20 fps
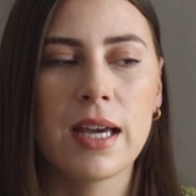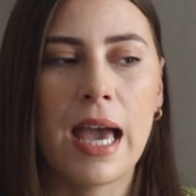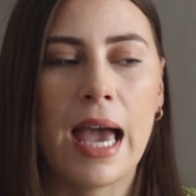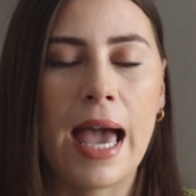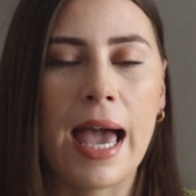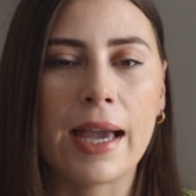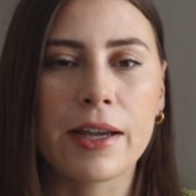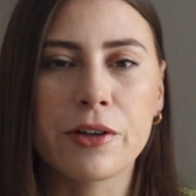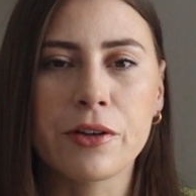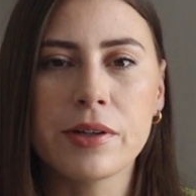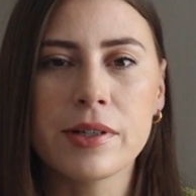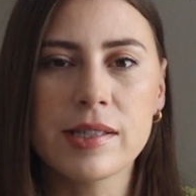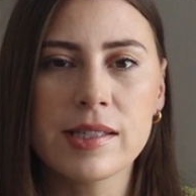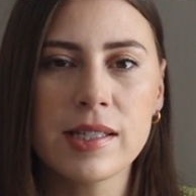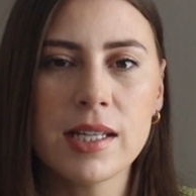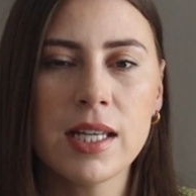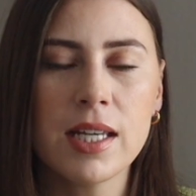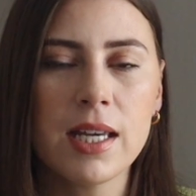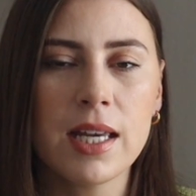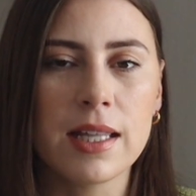
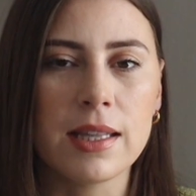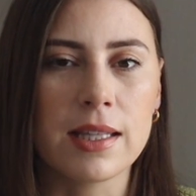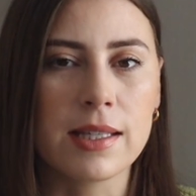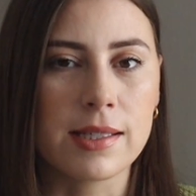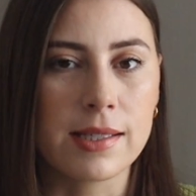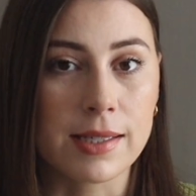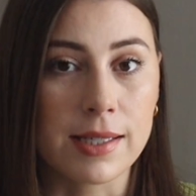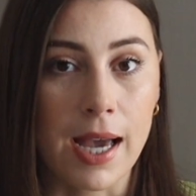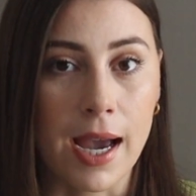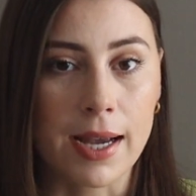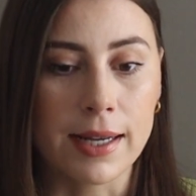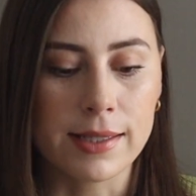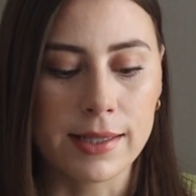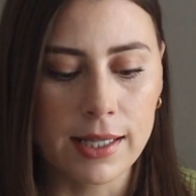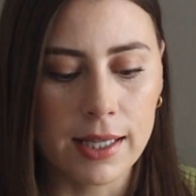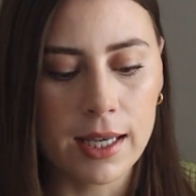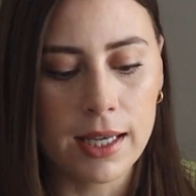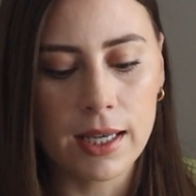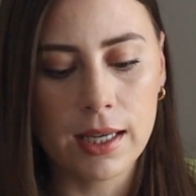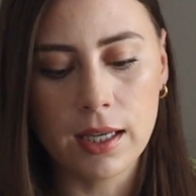accuracy in the
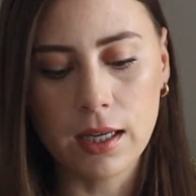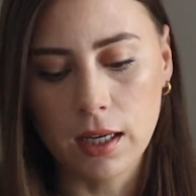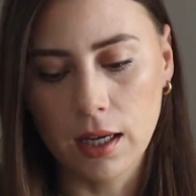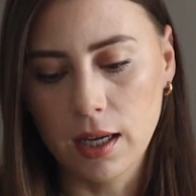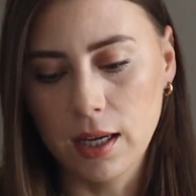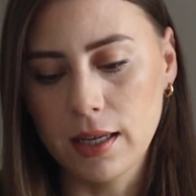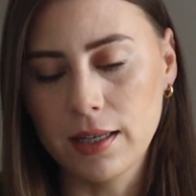sizing.